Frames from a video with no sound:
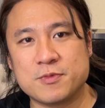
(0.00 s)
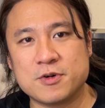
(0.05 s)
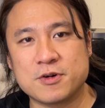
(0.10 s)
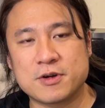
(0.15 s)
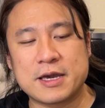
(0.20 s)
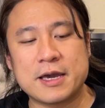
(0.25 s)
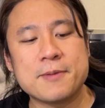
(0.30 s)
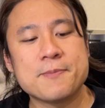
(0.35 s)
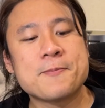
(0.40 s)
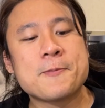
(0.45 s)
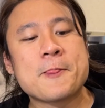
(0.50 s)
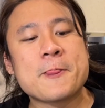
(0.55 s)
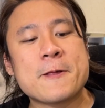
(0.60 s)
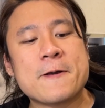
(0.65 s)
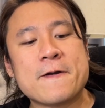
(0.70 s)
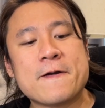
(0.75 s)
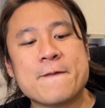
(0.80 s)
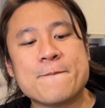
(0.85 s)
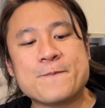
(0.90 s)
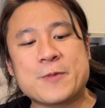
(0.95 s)
Okay,
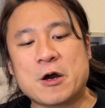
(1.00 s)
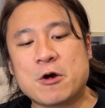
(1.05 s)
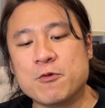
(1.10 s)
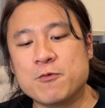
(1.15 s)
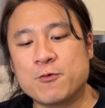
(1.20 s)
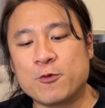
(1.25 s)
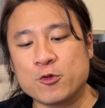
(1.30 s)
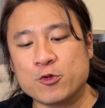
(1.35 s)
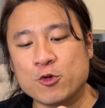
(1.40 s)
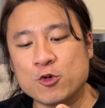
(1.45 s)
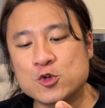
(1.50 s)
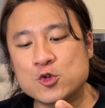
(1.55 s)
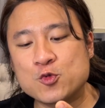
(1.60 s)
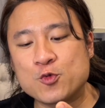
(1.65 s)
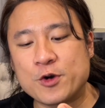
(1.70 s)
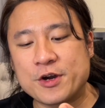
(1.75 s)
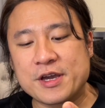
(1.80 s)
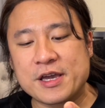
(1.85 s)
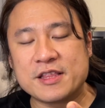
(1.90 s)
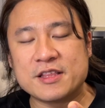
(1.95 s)
now for those
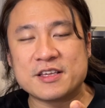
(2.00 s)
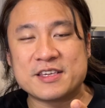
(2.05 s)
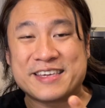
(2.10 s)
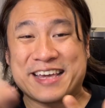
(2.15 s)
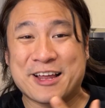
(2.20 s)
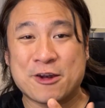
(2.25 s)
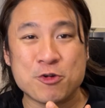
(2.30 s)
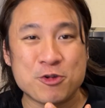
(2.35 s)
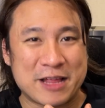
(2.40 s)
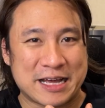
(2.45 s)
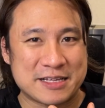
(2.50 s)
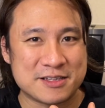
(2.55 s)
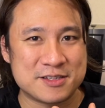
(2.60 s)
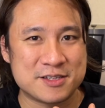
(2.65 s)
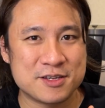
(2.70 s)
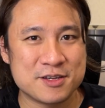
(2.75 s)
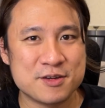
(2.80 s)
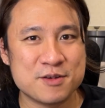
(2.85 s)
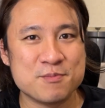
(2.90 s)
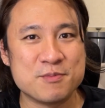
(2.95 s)
who are in a yellow
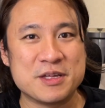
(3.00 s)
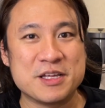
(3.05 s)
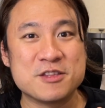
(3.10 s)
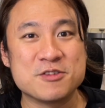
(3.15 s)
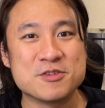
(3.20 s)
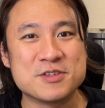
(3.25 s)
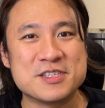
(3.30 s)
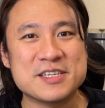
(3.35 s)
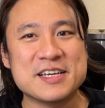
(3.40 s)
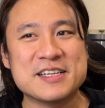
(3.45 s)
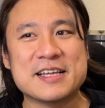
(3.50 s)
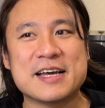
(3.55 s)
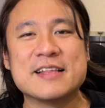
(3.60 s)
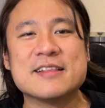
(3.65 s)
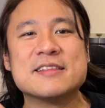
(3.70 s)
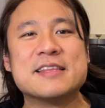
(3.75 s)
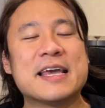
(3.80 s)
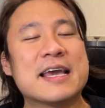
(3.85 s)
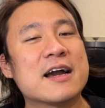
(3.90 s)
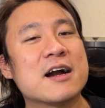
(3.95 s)
light, meaning to say
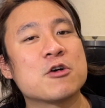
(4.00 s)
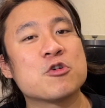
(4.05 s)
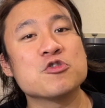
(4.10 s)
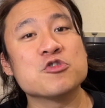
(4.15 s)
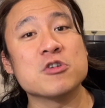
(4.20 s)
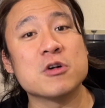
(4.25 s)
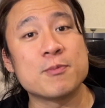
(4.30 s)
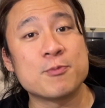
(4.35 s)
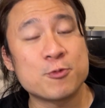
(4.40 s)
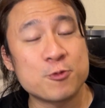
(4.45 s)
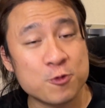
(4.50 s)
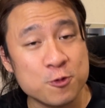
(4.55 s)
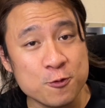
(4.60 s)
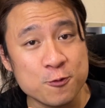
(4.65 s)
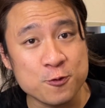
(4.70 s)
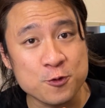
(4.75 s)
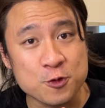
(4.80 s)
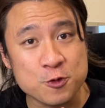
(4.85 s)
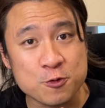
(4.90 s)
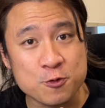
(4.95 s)
that they are going to
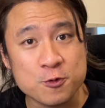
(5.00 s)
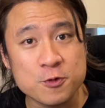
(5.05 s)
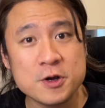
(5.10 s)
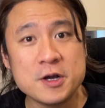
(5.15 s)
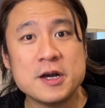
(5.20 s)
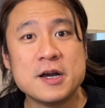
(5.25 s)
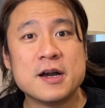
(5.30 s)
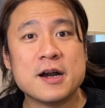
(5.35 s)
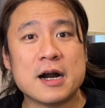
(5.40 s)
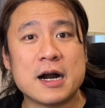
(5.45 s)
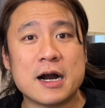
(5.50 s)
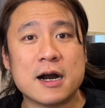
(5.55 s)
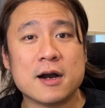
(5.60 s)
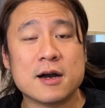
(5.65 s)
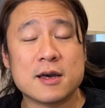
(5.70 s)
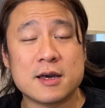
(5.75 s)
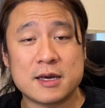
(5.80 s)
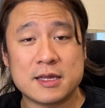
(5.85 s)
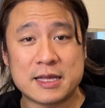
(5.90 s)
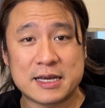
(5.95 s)
approve you
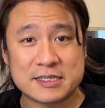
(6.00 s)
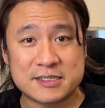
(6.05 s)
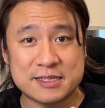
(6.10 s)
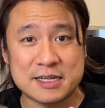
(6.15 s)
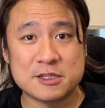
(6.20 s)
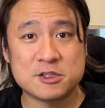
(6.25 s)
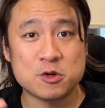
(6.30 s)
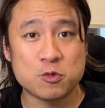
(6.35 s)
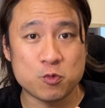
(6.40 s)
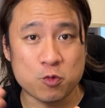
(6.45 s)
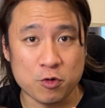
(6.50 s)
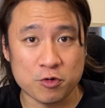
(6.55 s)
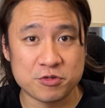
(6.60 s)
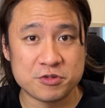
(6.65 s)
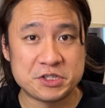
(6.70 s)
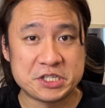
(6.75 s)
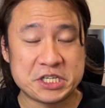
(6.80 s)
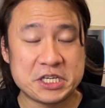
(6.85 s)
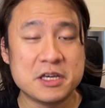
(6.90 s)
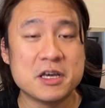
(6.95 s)
an extended
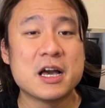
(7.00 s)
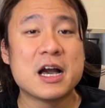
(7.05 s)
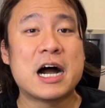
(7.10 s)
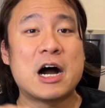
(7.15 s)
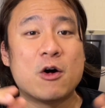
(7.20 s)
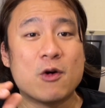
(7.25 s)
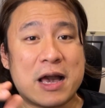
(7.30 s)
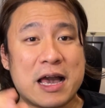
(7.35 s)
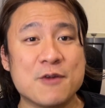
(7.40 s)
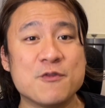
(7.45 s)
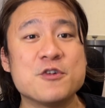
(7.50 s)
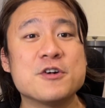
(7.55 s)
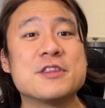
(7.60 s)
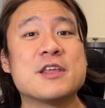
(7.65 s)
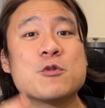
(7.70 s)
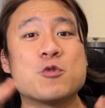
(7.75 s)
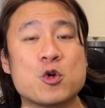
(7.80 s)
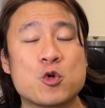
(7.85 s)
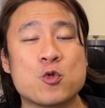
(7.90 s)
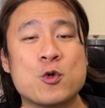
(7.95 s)
warranty. However,
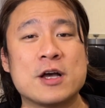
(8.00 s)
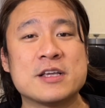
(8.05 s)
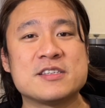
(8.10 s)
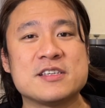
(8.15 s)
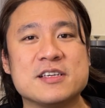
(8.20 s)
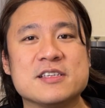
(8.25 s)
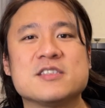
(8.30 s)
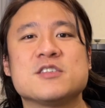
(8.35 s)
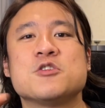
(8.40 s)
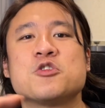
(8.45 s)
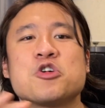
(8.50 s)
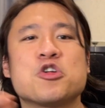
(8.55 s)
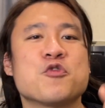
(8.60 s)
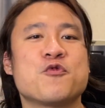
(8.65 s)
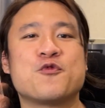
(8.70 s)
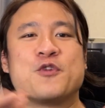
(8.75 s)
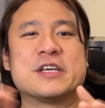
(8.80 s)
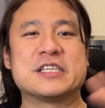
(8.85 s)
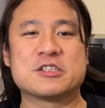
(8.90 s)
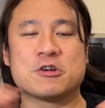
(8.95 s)
their request is you got to
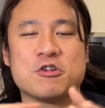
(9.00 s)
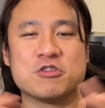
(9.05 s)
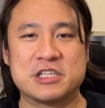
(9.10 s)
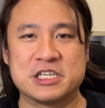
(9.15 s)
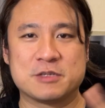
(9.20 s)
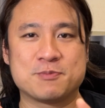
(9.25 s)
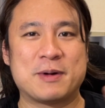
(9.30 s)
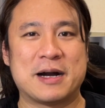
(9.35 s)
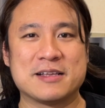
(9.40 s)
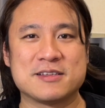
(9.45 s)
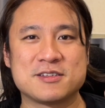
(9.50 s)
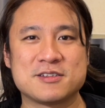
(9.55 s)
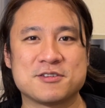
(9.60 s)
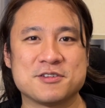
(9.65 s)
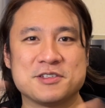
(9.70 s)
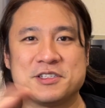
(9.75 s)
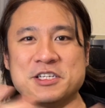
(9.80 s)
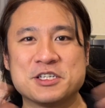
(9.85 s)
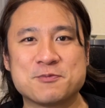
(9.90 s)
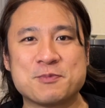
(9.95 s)
fix all these parts
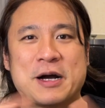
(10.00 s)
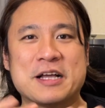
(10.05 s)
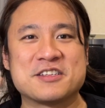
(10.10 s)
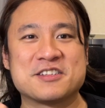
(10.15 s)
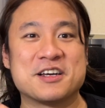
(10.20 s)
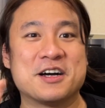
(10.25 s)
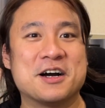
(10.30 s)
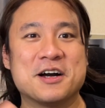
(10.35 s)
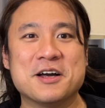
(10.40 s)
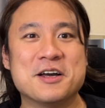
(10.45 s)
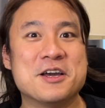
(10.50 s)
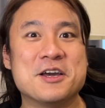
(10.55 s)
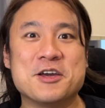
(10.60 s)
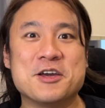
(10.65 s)
because these parts are,